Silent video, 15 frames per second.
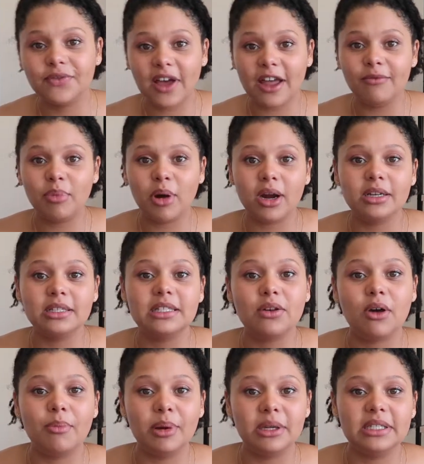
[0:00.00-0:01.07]
5 parts,
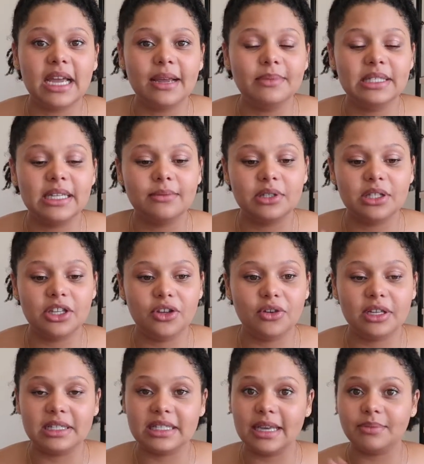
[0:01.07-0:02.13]
so I'll put timestamps so that you
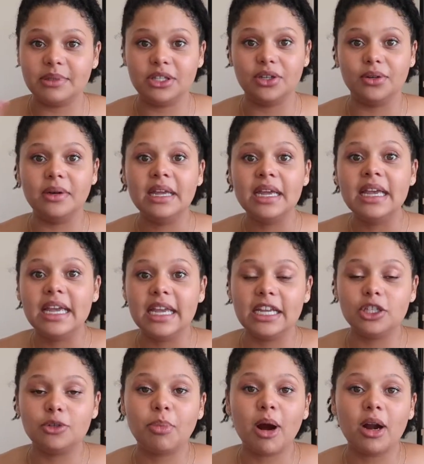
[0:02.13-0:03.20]
can skip to
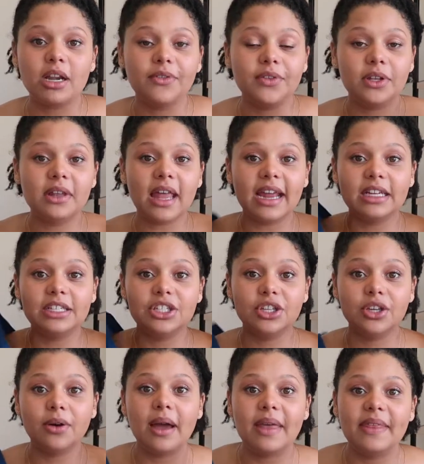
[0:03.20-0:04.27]
each part if you'd like
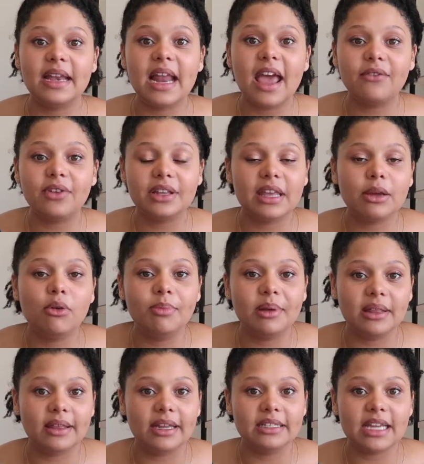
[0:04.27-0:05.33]
to, and then everything will be
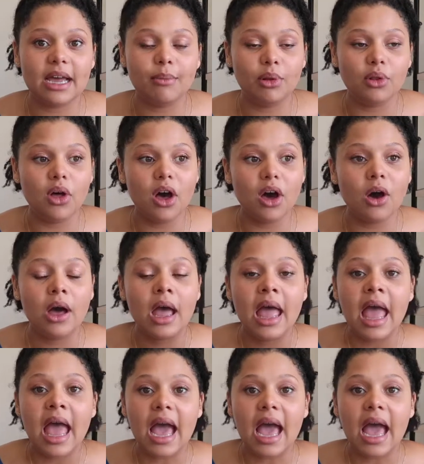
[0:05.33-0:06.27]
linked down below.